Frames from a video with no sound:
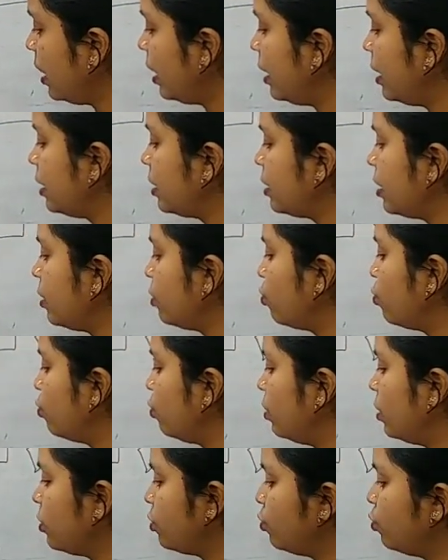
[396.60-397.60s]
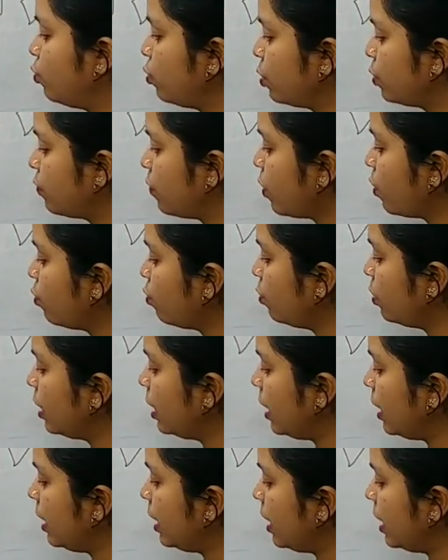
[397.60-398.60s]
Eraser tool is used for
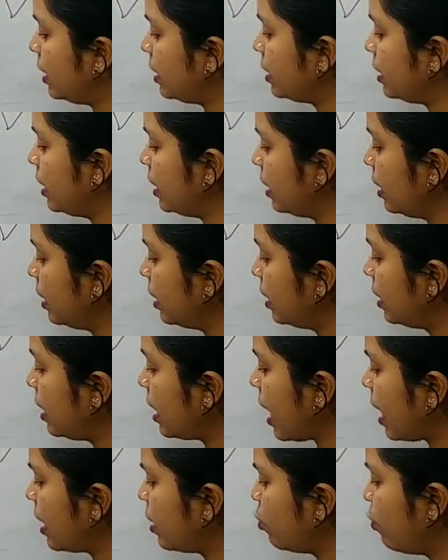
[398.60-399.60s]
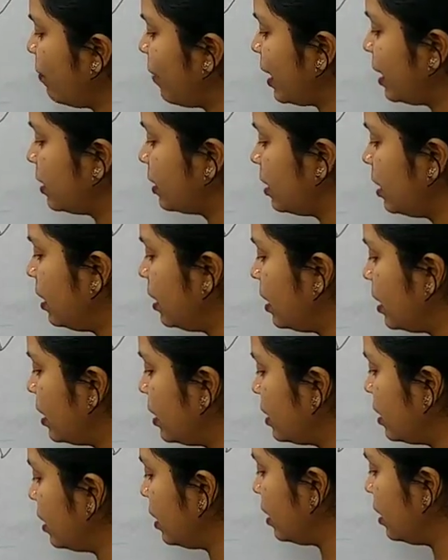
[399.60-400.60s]
only erasing, like your pencil
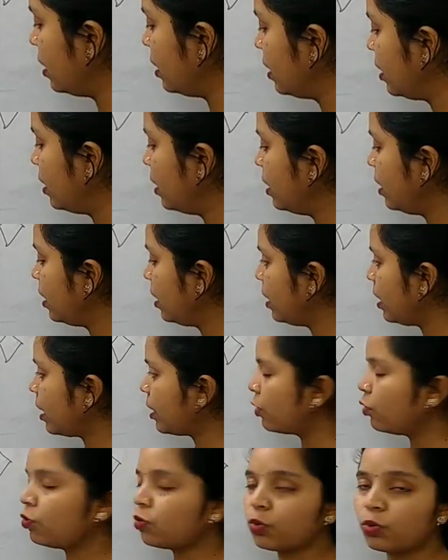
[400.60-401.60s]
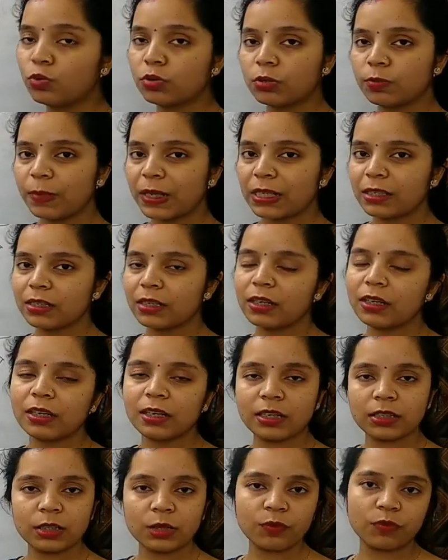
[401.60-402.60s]
eraser. Like you use pencil
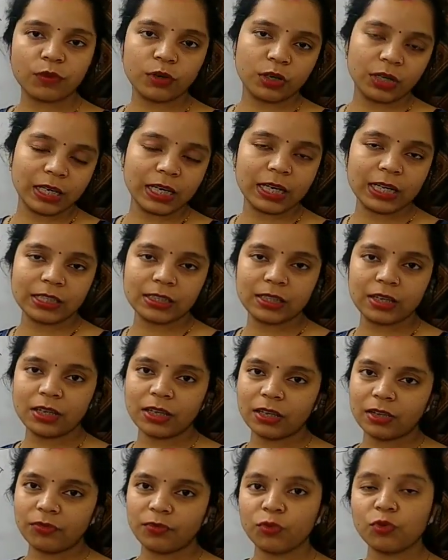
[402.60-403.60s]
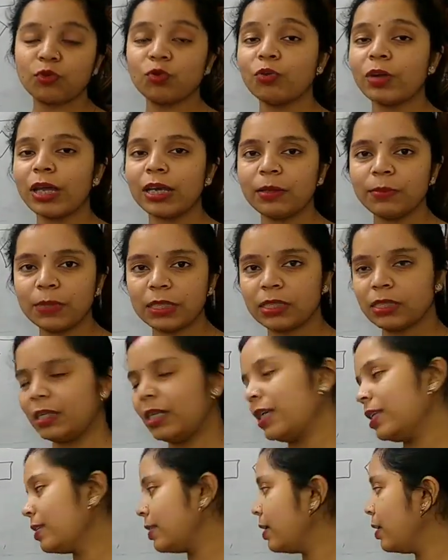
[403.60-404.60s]
eraser for erasing. If you do any
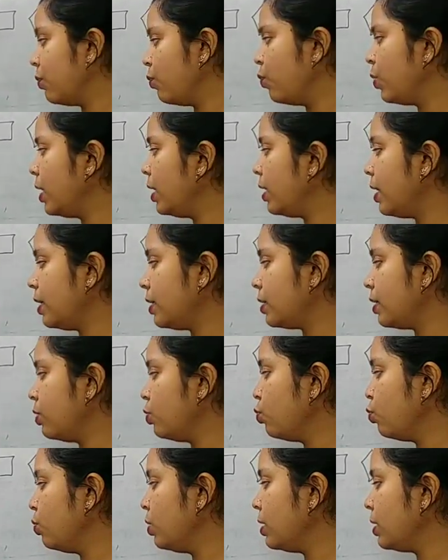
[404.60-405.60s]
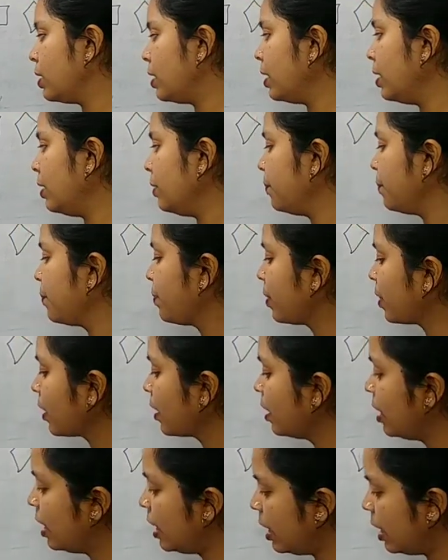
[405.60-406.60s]
mistake, same way eraser tool is there.
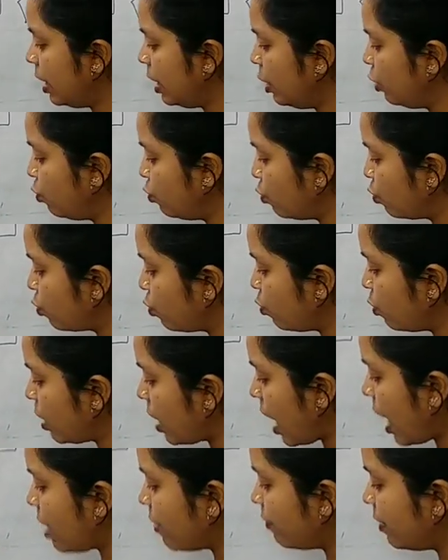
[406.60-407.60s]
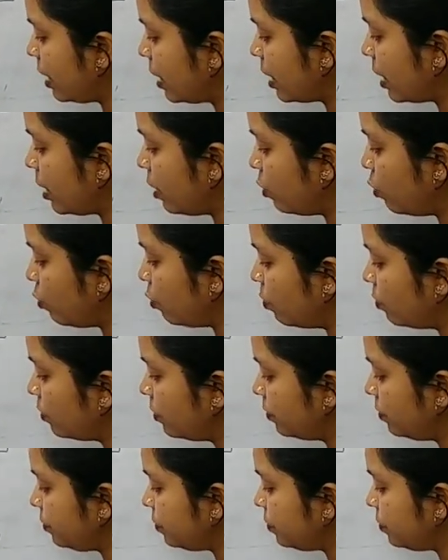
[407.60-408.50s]
New tool I will tell you.